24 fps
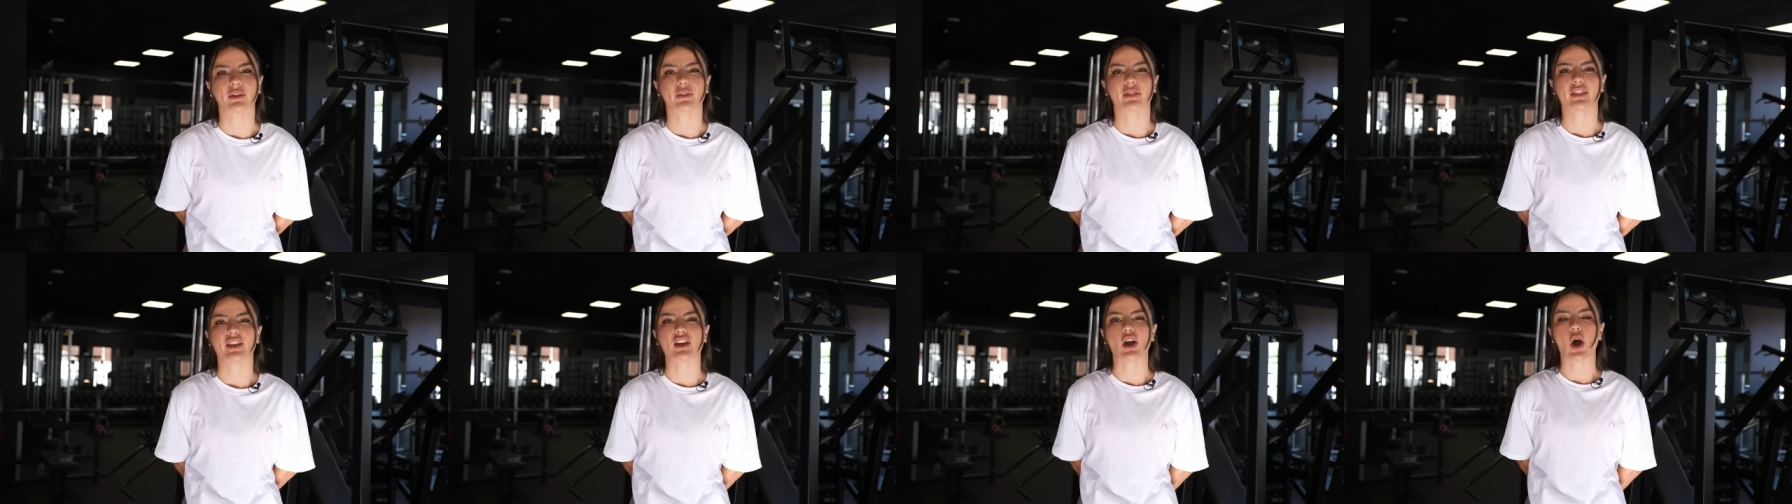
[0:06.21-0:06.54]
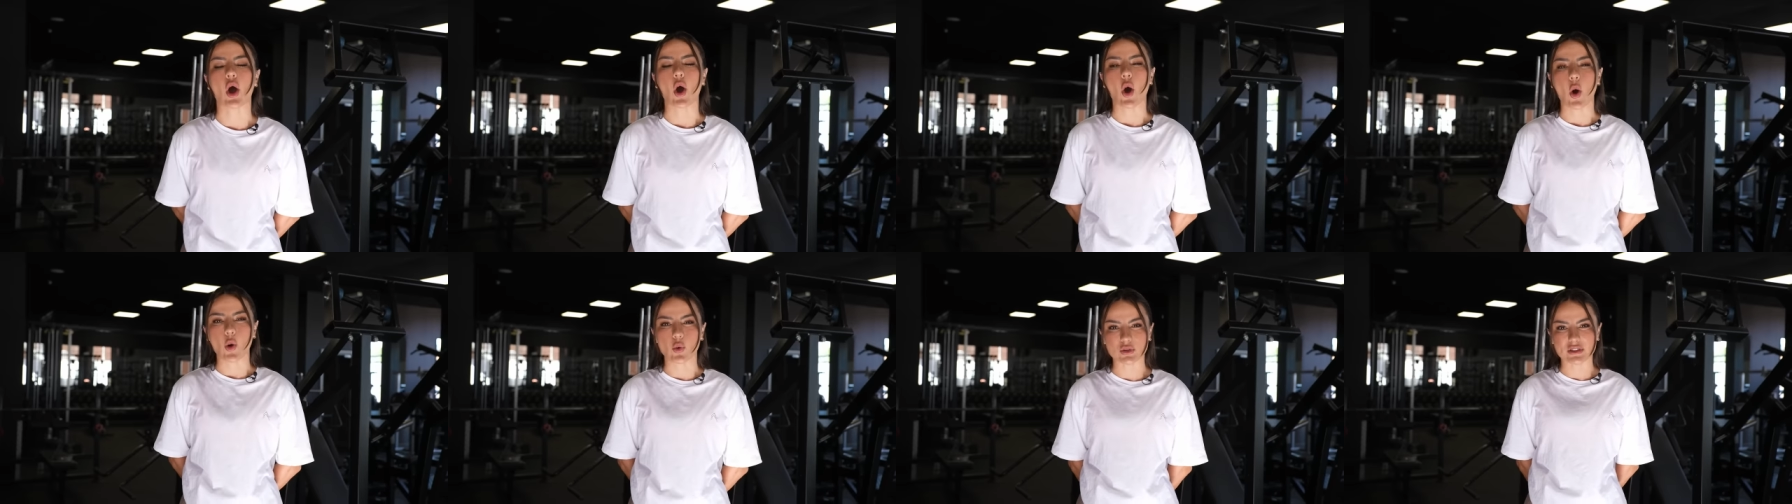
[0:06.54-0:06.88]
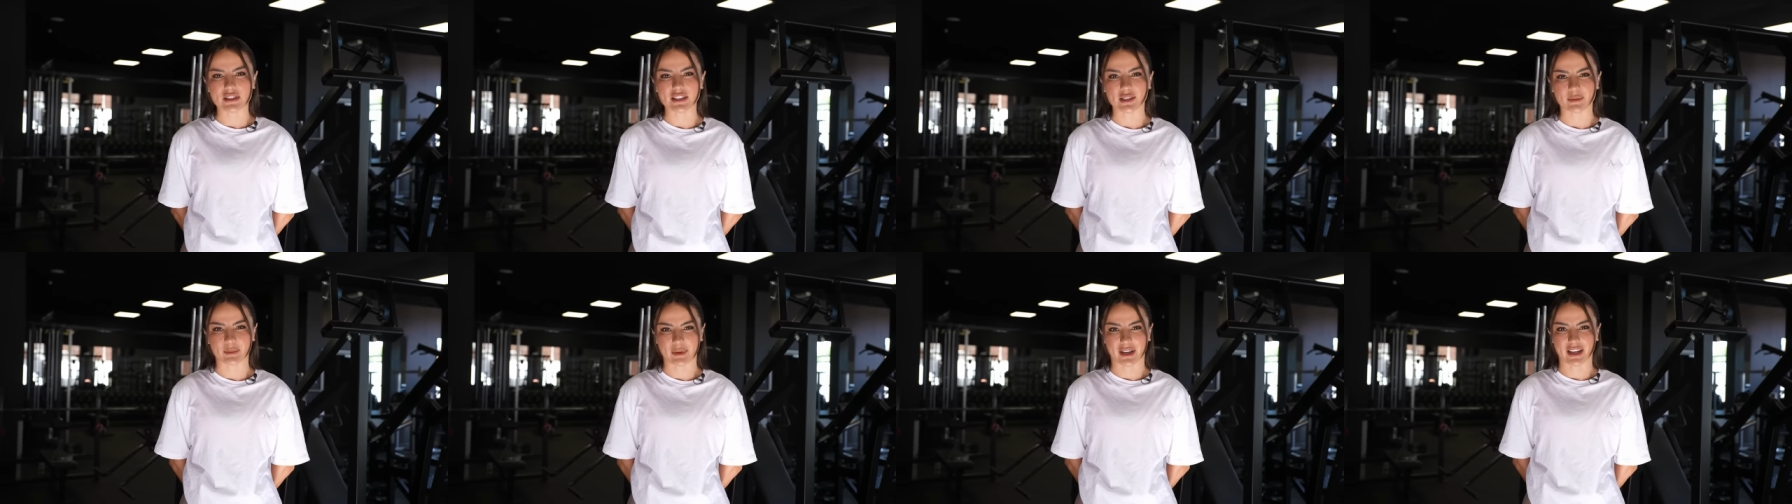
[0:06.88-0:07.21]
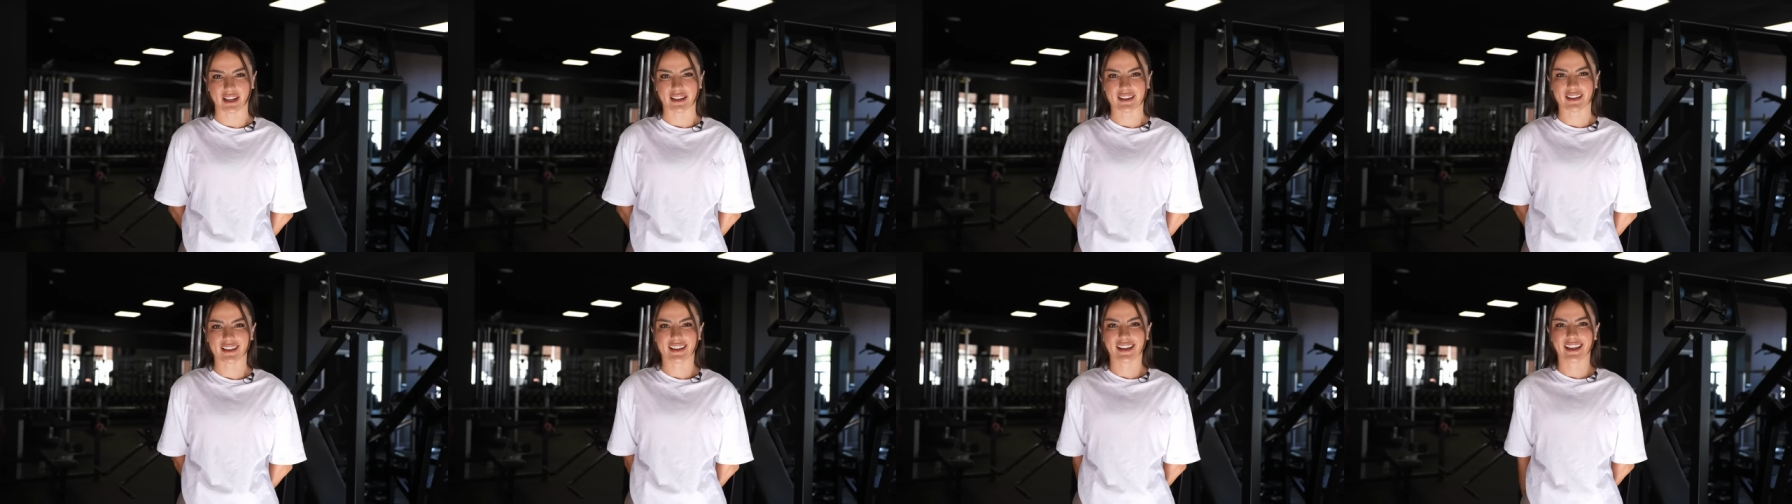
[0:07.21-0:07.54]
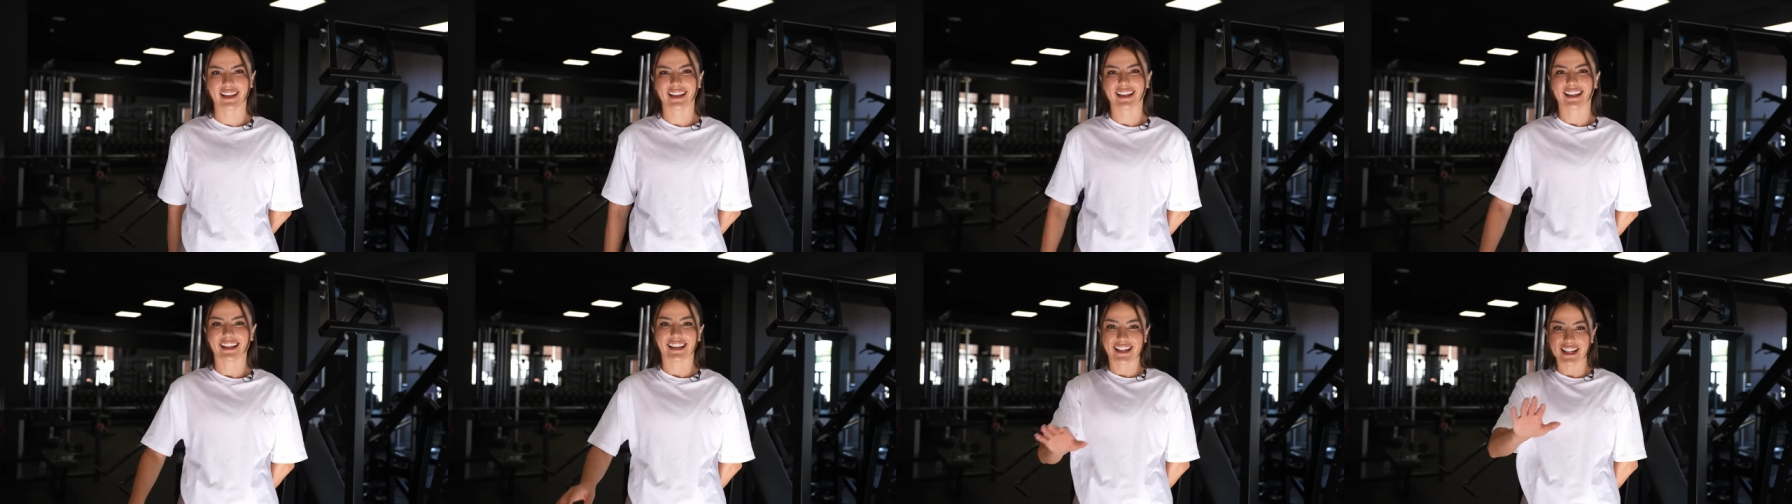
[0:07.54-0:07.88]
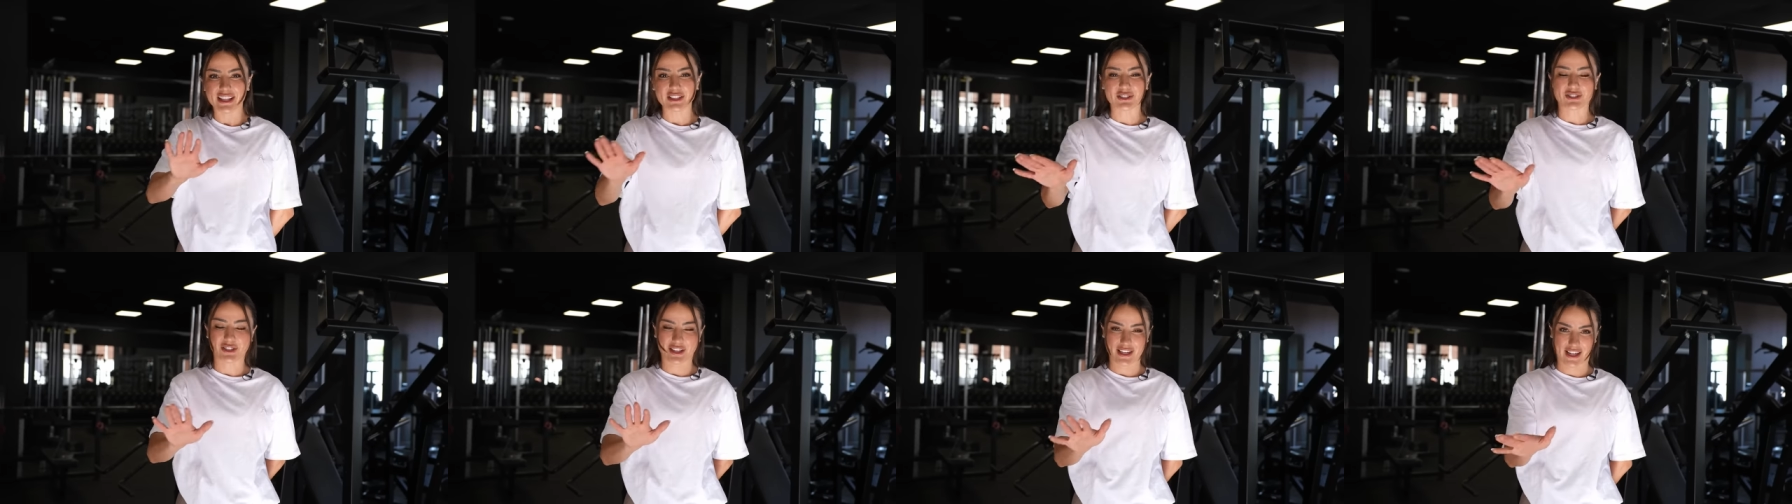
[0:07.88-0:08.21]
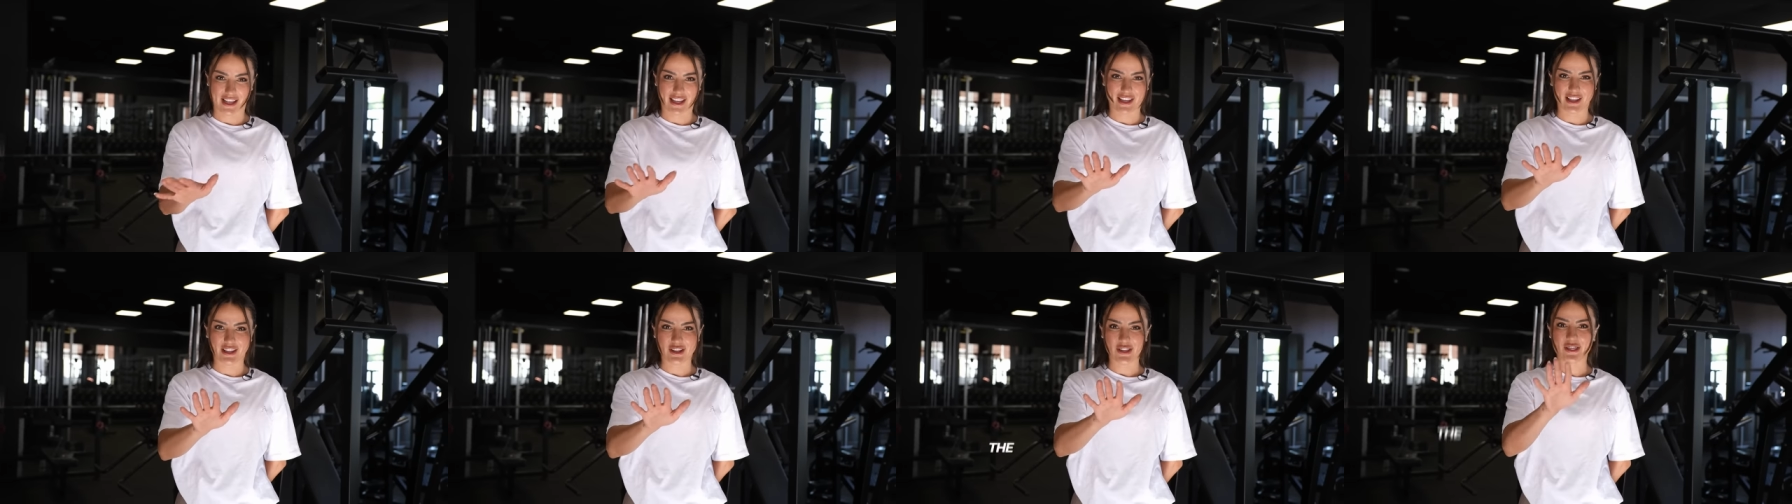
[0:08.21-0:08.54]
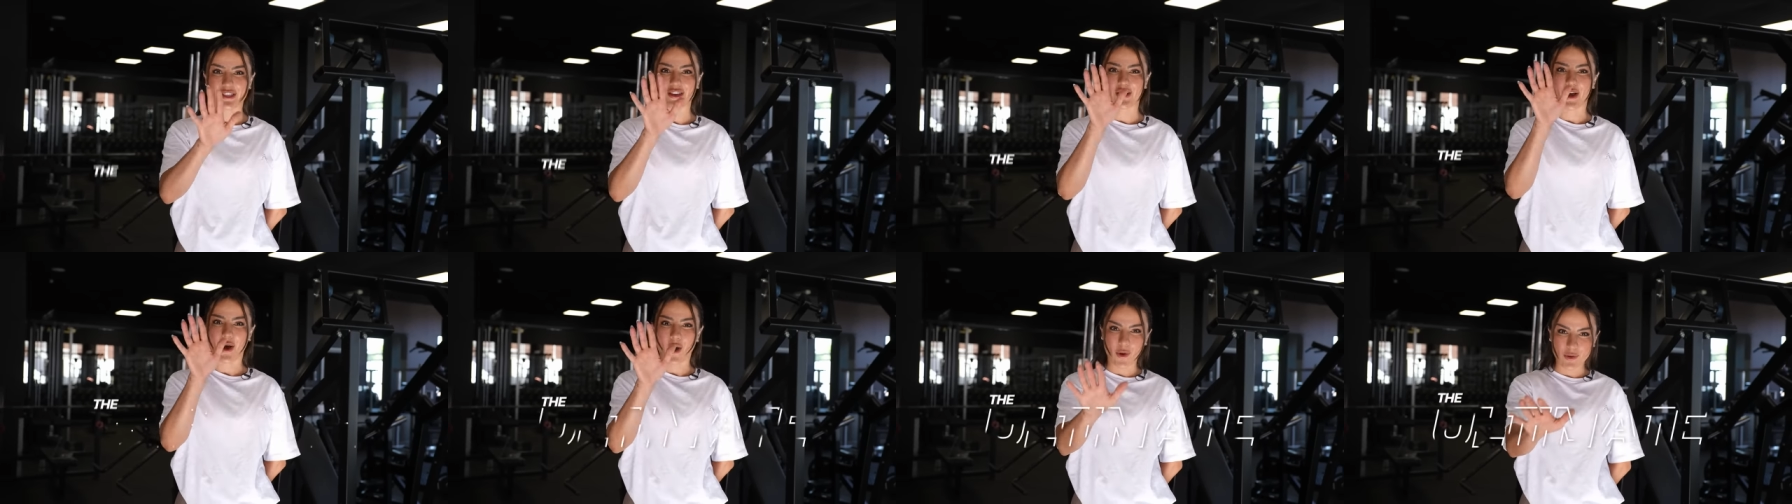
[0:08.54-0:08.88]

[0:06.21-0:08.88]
you the ultimate, literally the